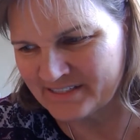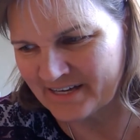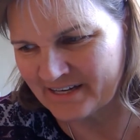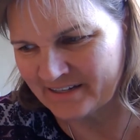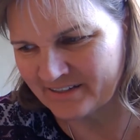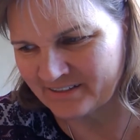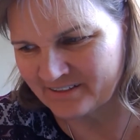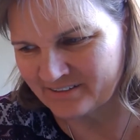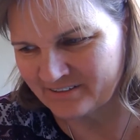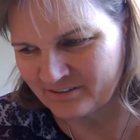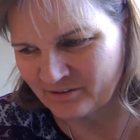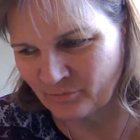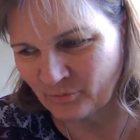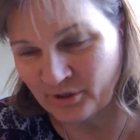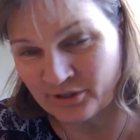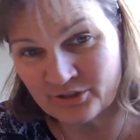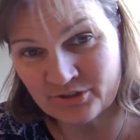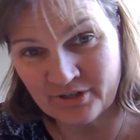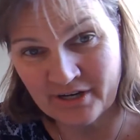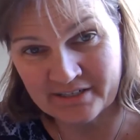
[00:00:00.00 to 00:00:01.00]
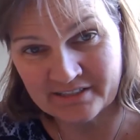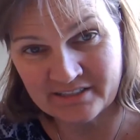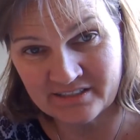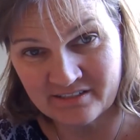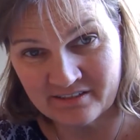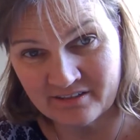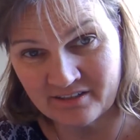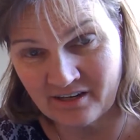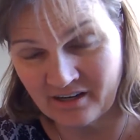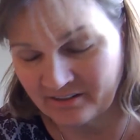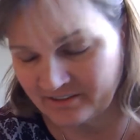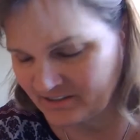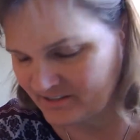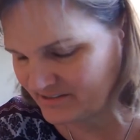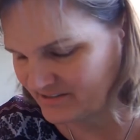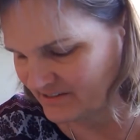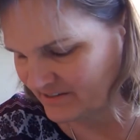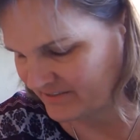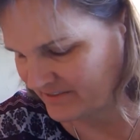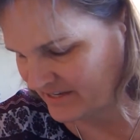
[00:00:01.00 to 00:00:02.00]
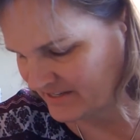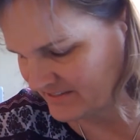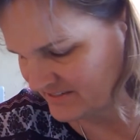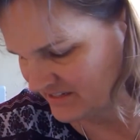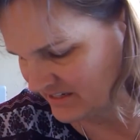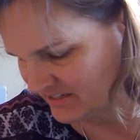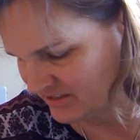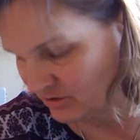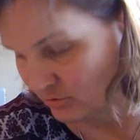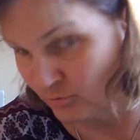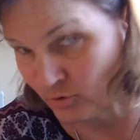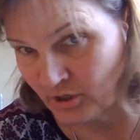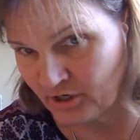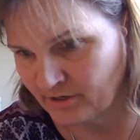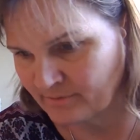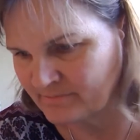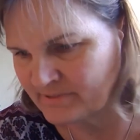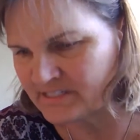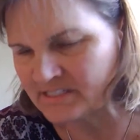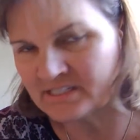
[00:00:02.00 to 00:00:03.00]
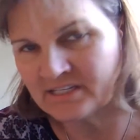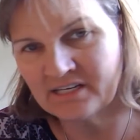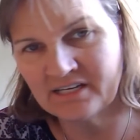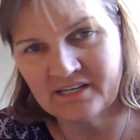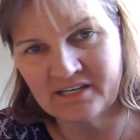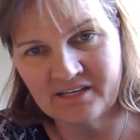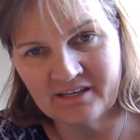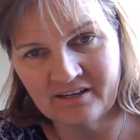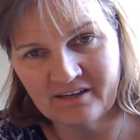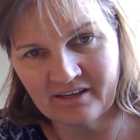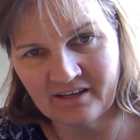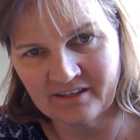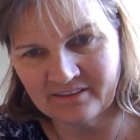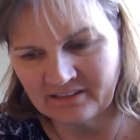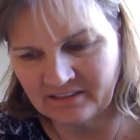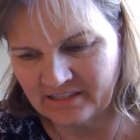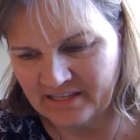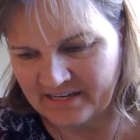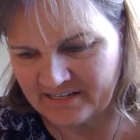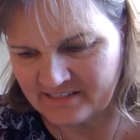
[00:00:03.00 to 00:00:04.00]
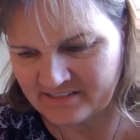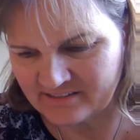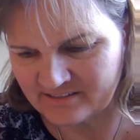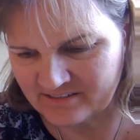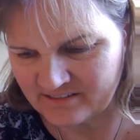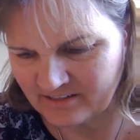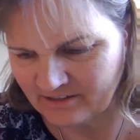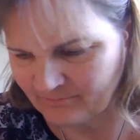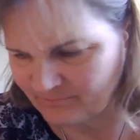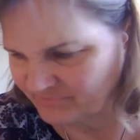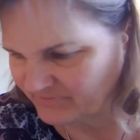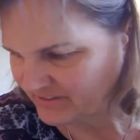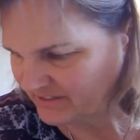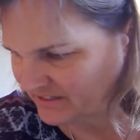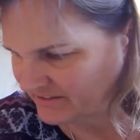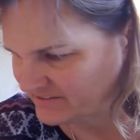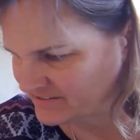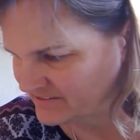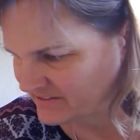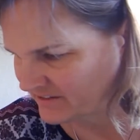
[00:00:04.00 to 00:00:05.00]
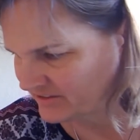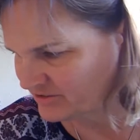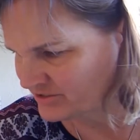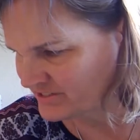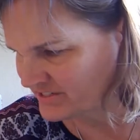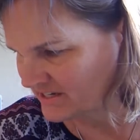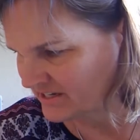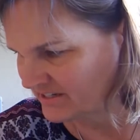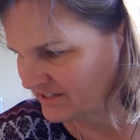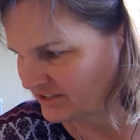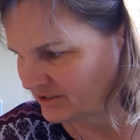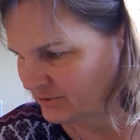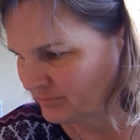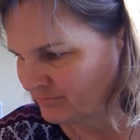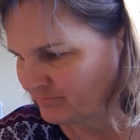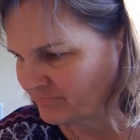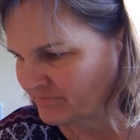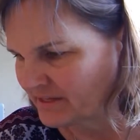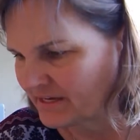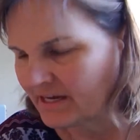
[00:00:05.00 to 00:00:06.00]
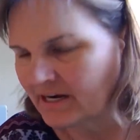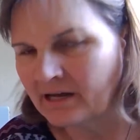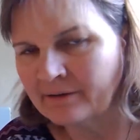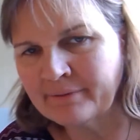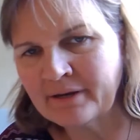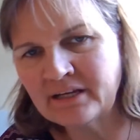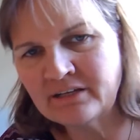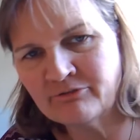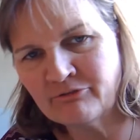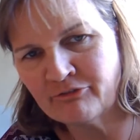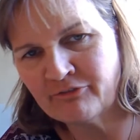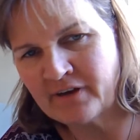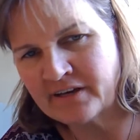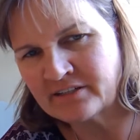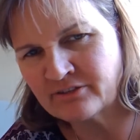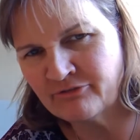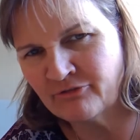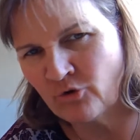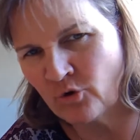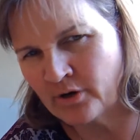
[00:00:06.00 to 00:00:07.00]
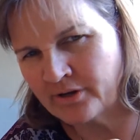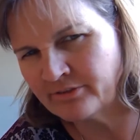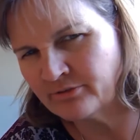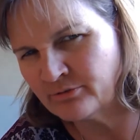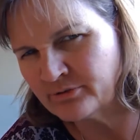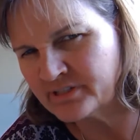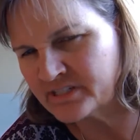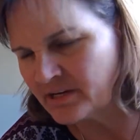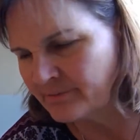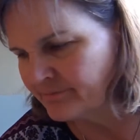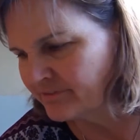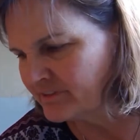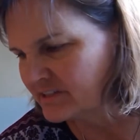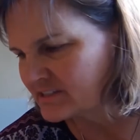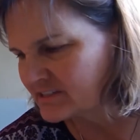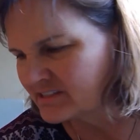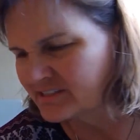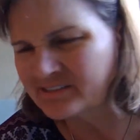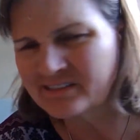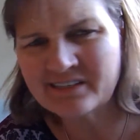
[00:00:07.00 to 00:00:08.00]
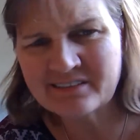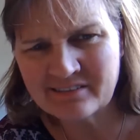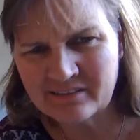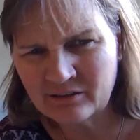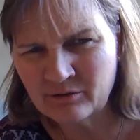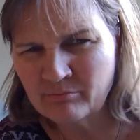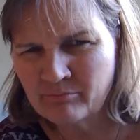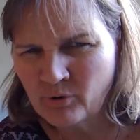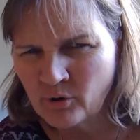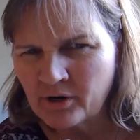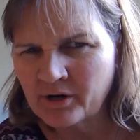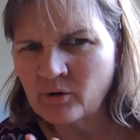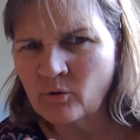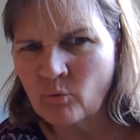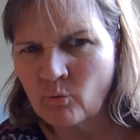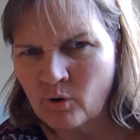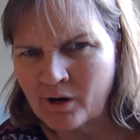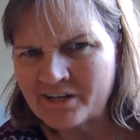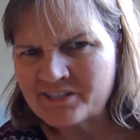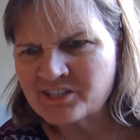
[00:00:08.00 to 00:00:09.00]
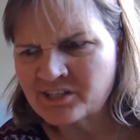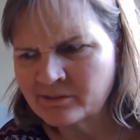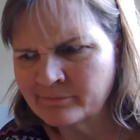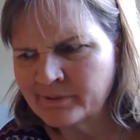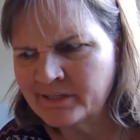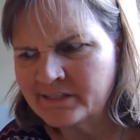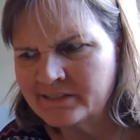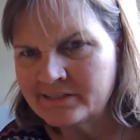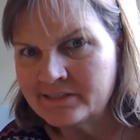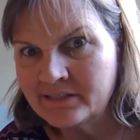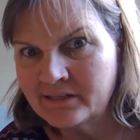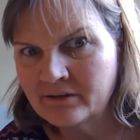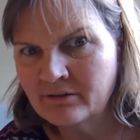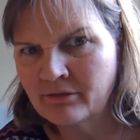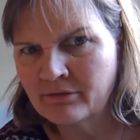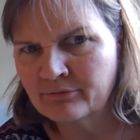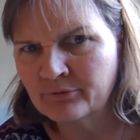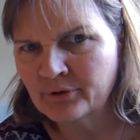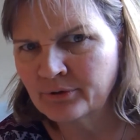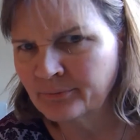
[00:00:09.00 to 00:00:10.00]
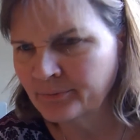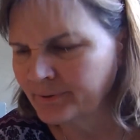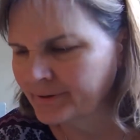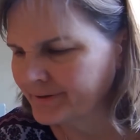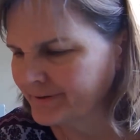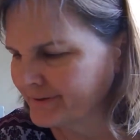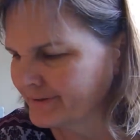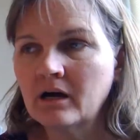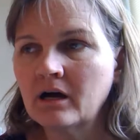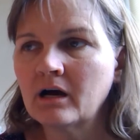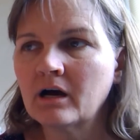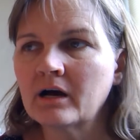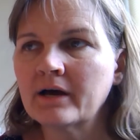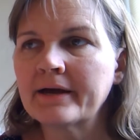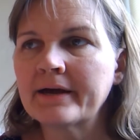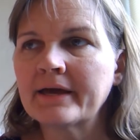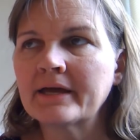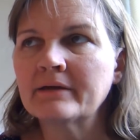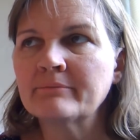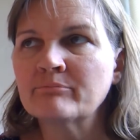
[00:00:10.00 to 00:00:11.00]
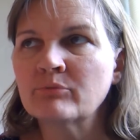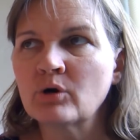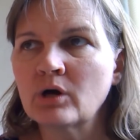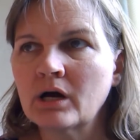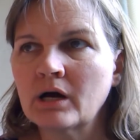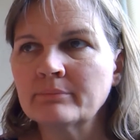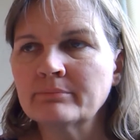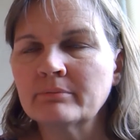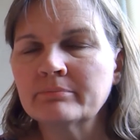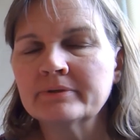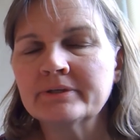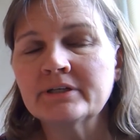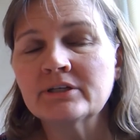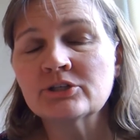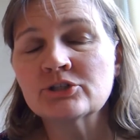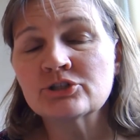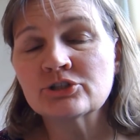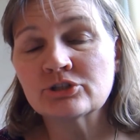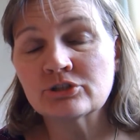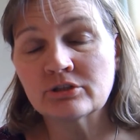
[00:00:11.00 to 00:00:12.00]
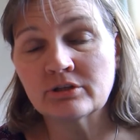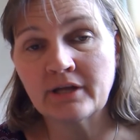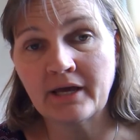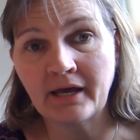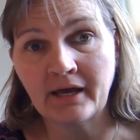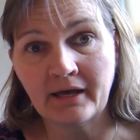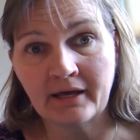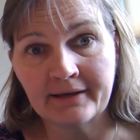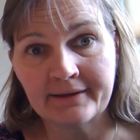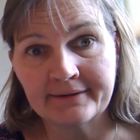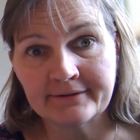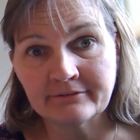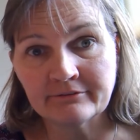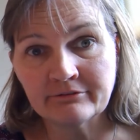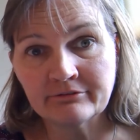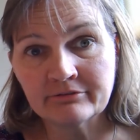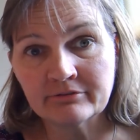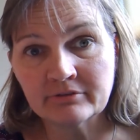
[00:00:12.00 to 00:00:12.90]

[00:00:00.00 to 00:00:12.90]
that were attracted to the onions on that side, the worms, and the lettuce on this other side. I might even fast forward through some of this because it gets a little boring watching me dig through. I probably should have